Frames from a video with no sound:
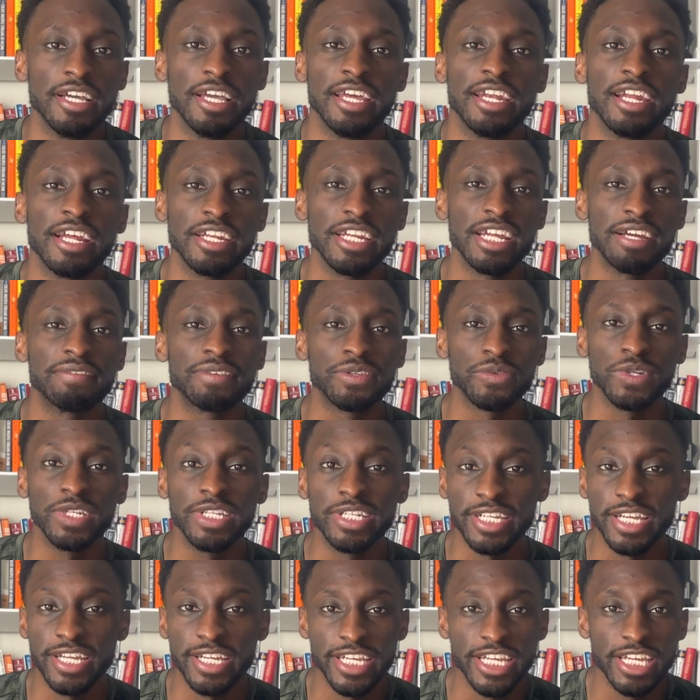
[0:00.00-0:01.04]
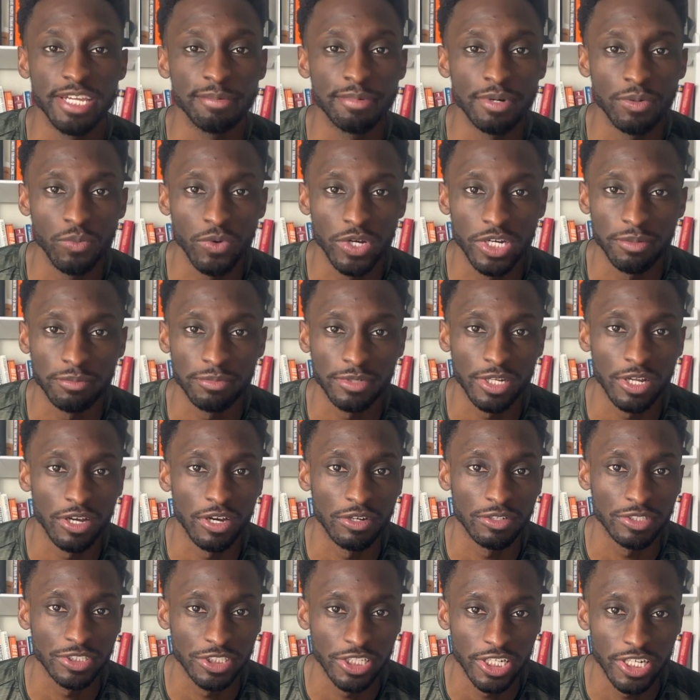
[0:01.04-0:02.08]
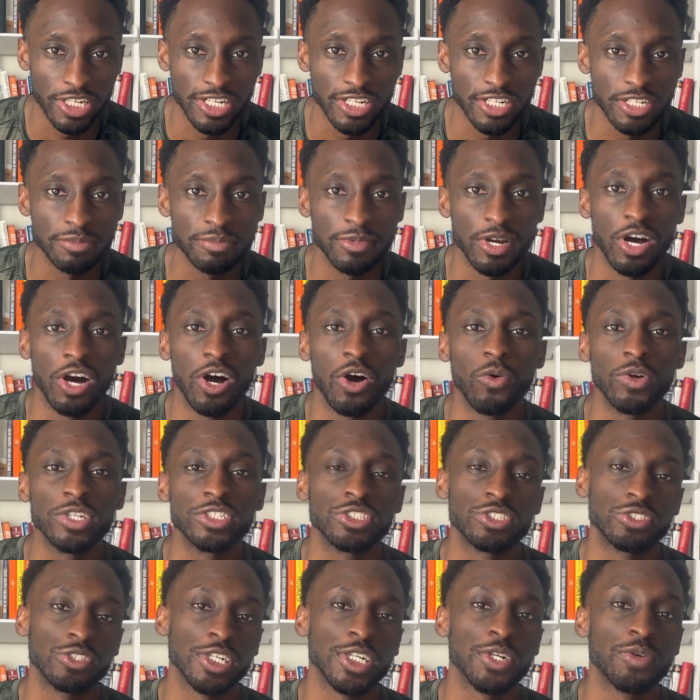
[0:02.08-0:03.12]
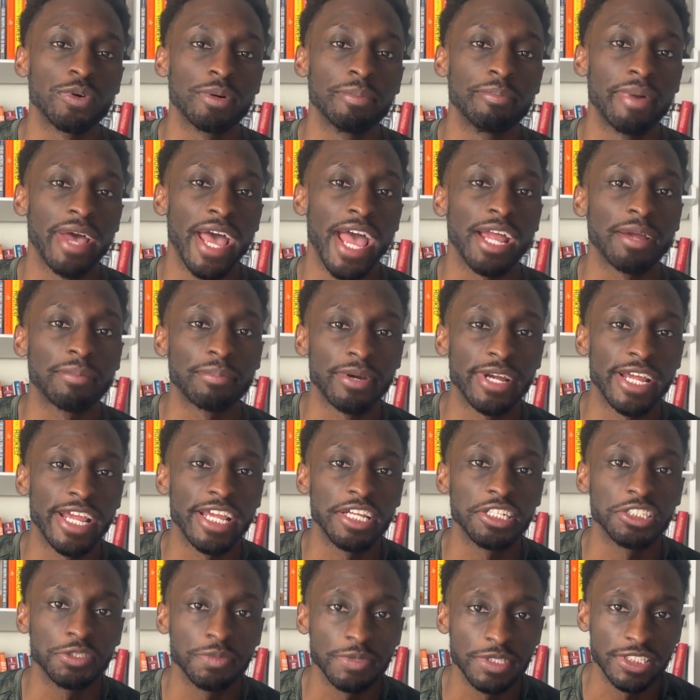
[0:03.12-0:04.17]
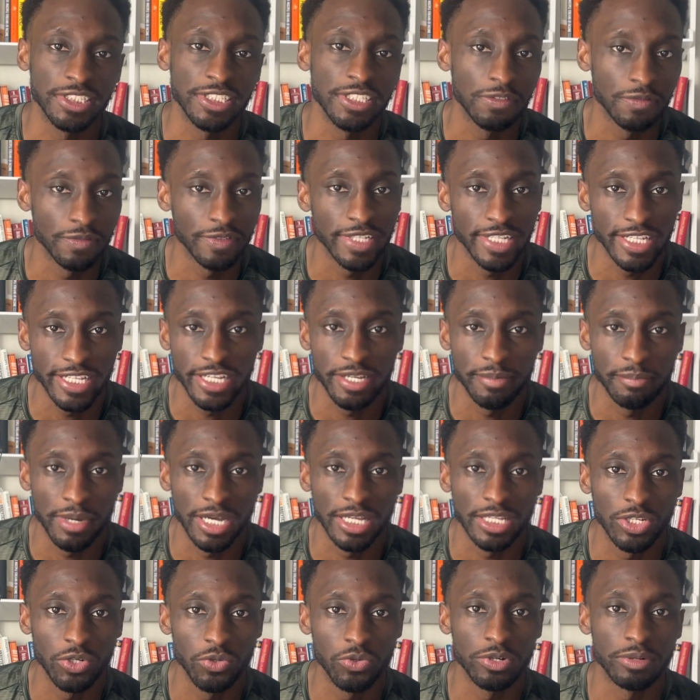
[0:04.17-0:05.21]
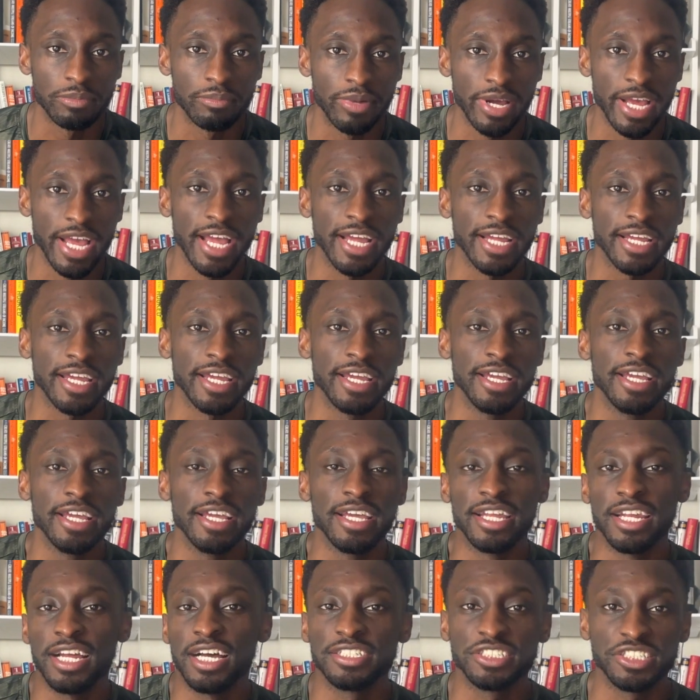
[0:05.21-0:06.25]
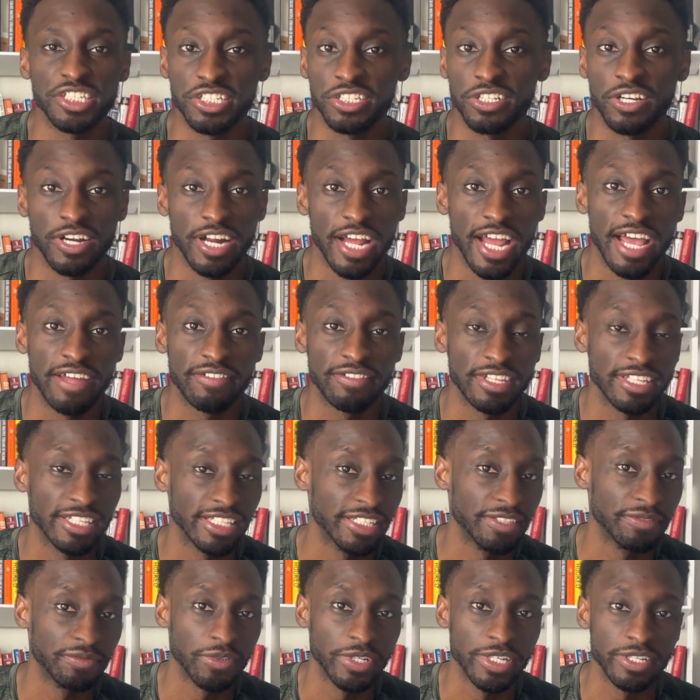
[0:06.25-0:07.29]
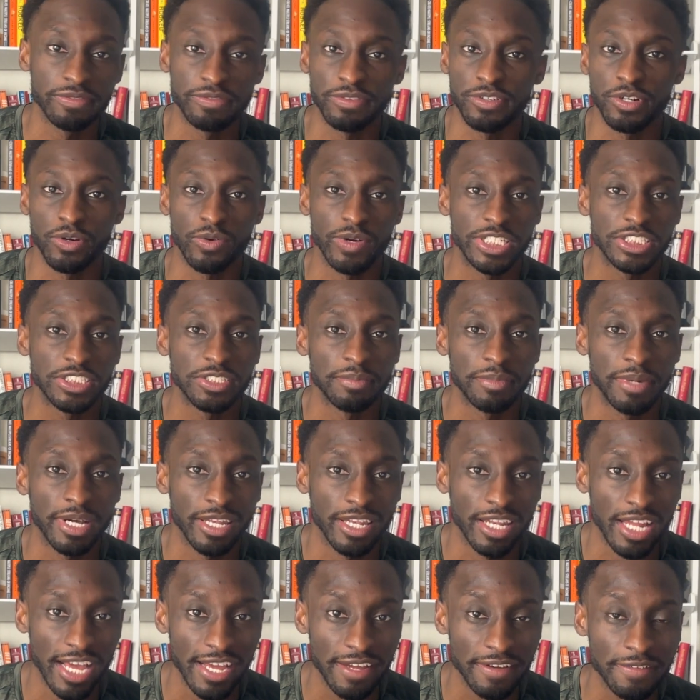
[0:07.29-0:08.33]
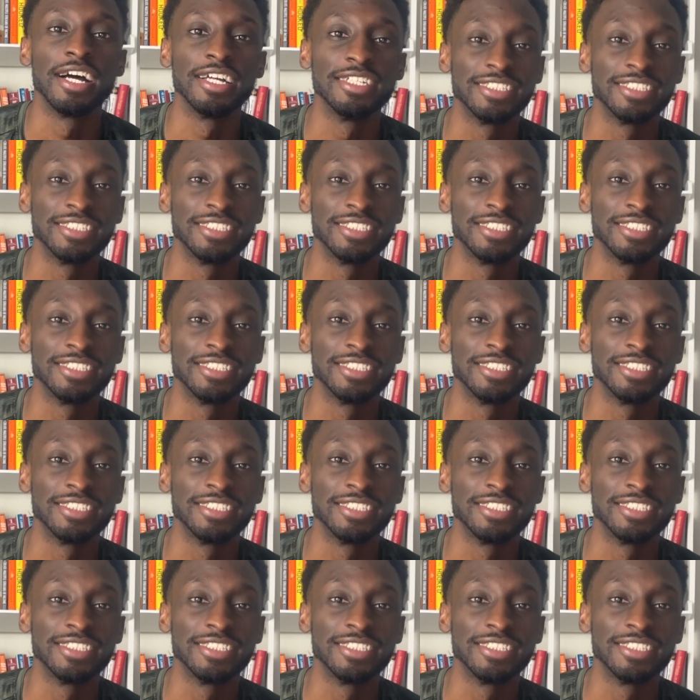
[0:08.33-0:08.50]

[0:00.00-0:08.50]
And I never really can keep up with them long term. I always struggle with back pain, specifically in my lower back. And I just thought I had to live with it for the rest of my life.